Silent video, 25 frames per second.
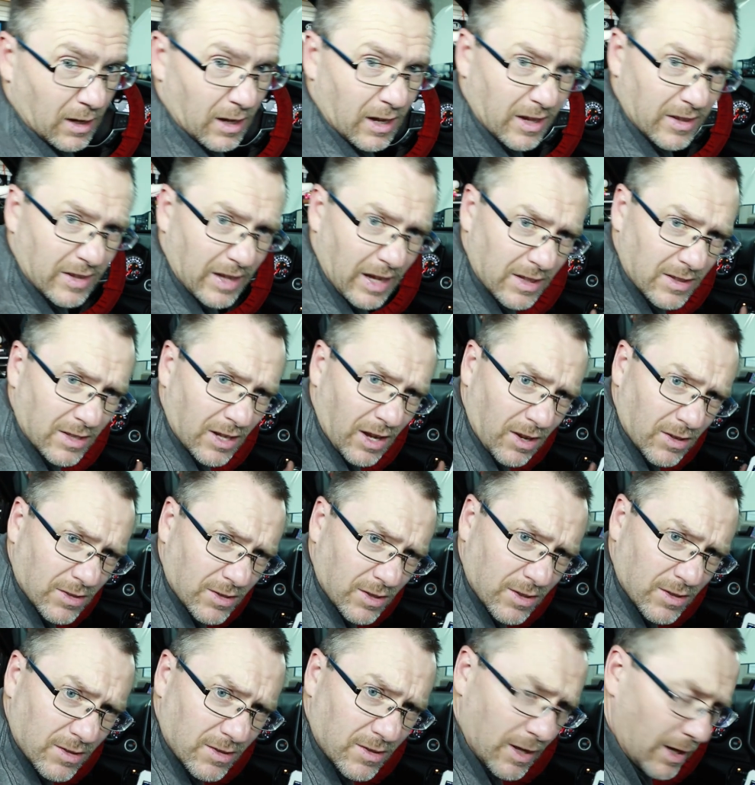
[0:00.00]
And that tells
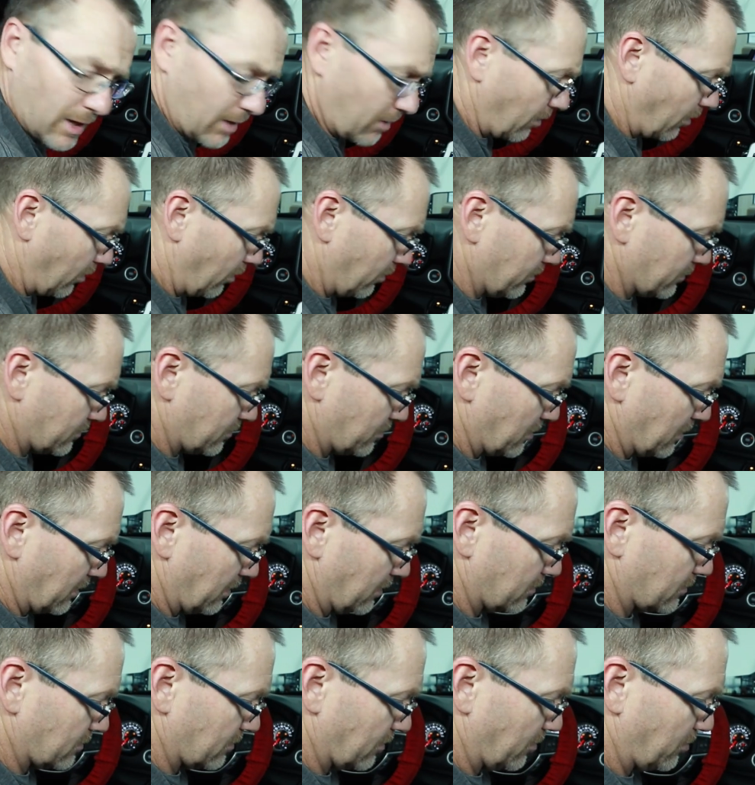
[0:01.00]
us that all the
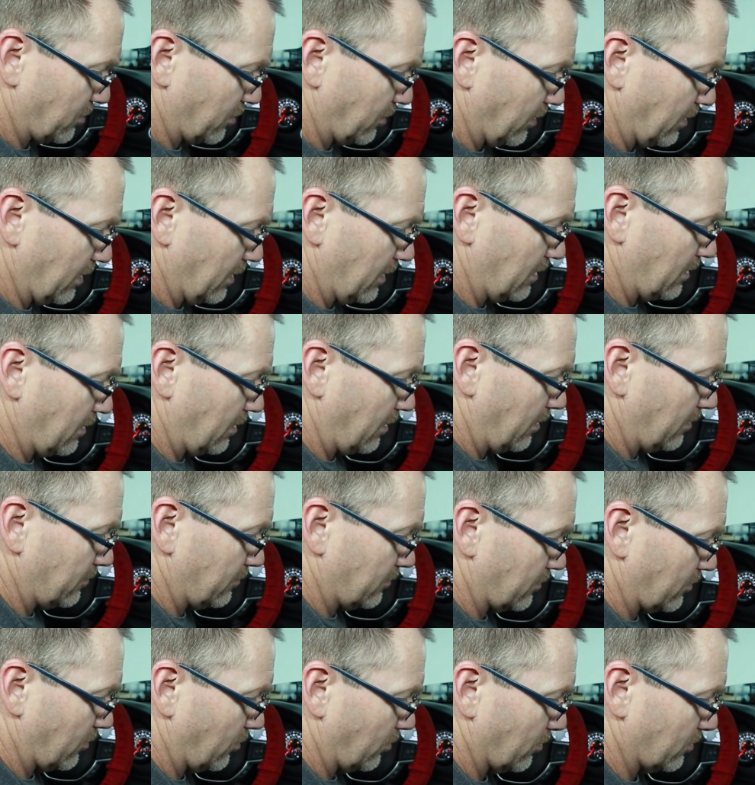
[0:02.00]
speakers are playing on
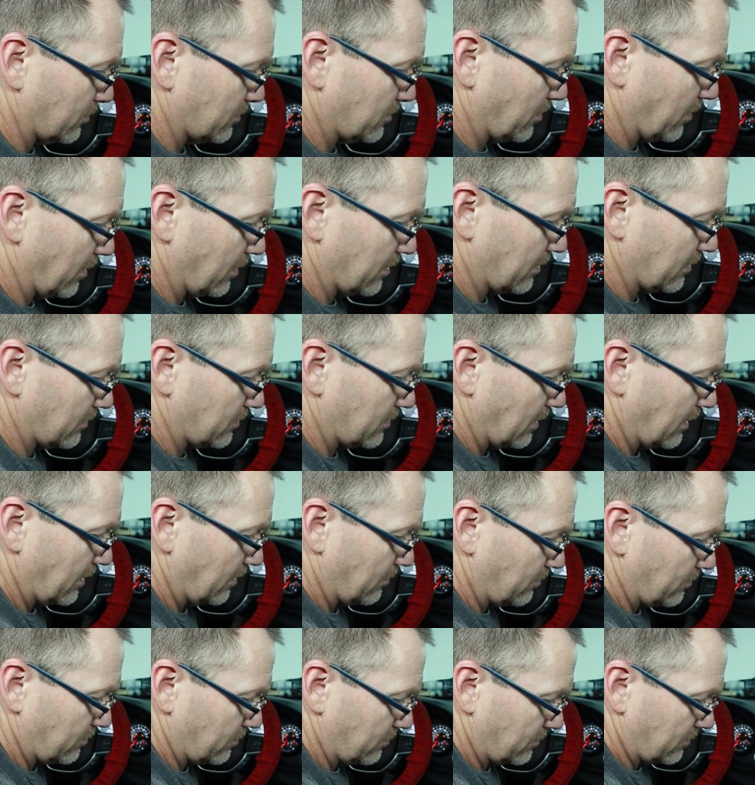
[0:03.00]
their corresponding
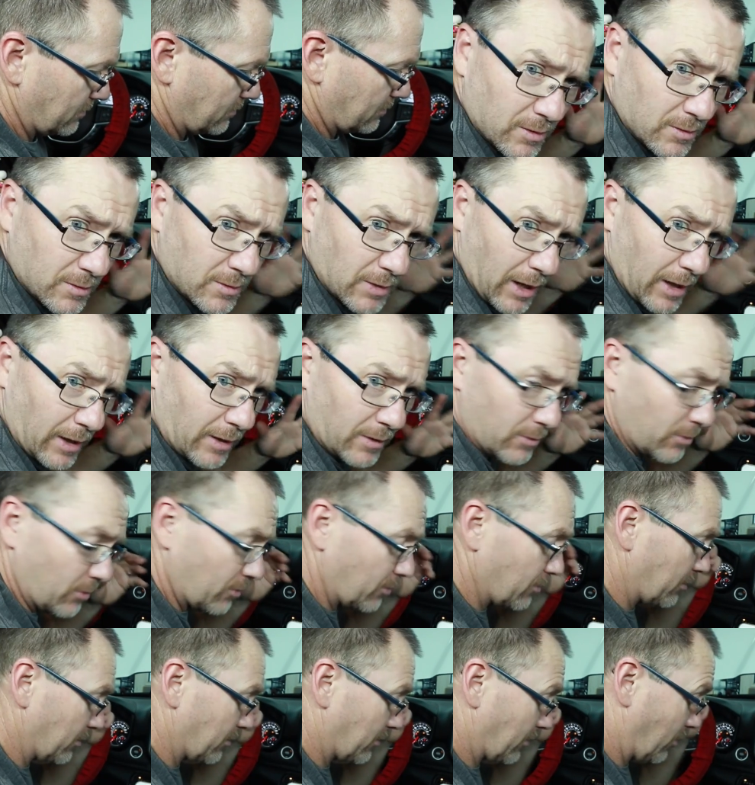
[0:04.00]
channels, exactly what
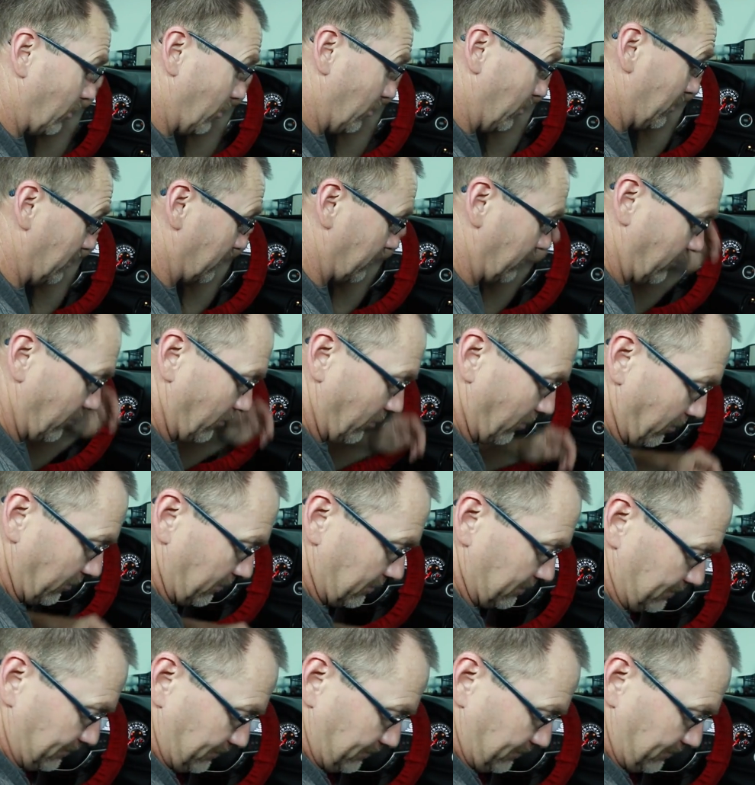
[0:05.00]
we were hoping for.